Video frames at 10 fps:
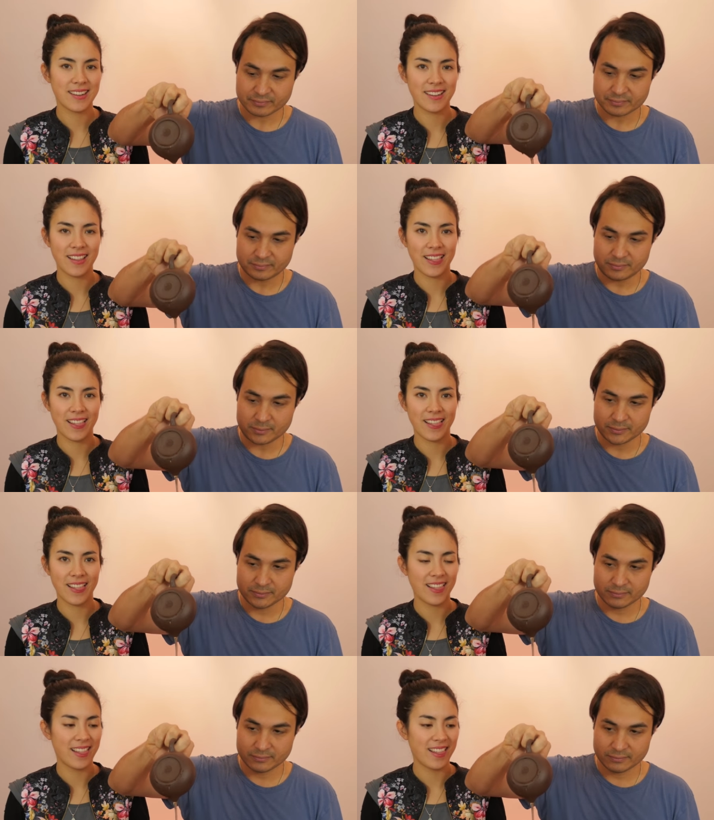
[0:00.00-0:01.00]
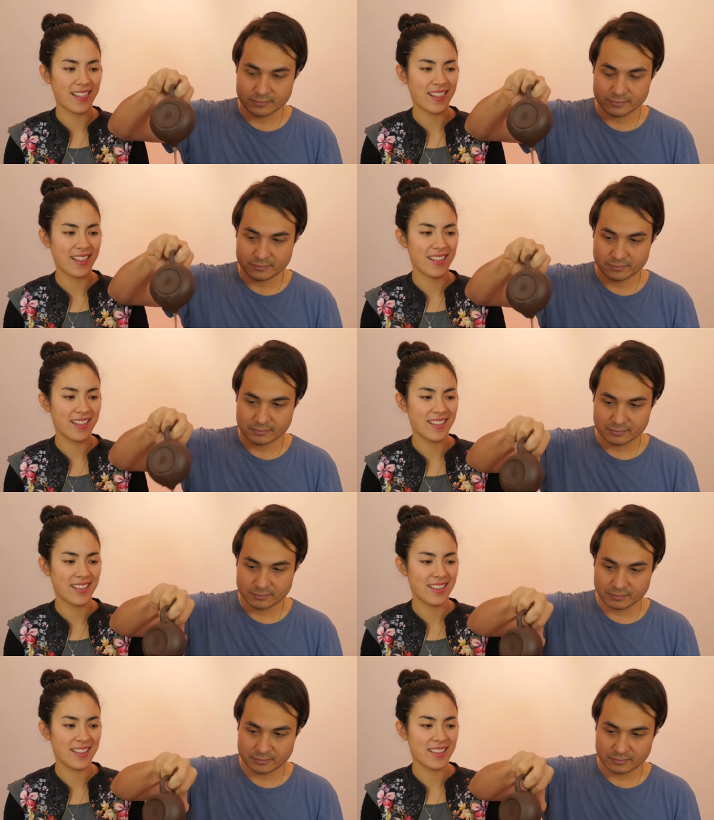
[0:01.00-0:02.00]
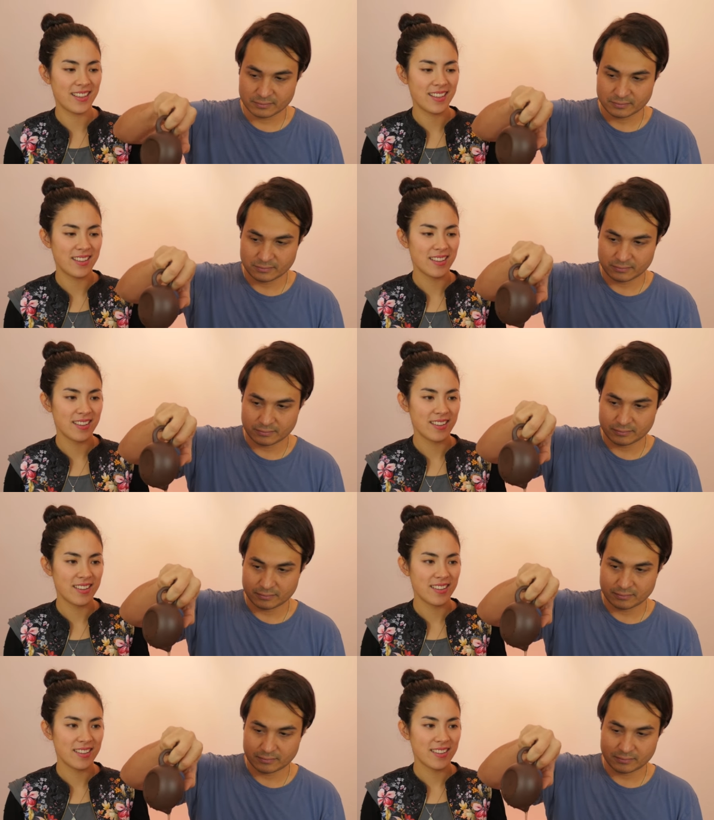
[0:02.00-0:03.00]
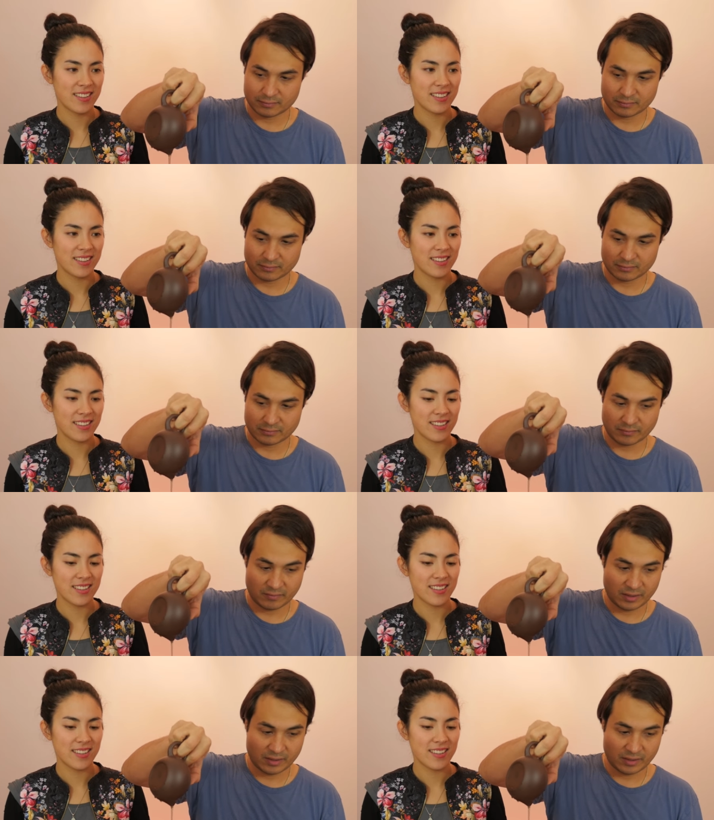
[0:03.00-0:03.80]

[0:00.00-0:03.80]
No one is speaking in this clip.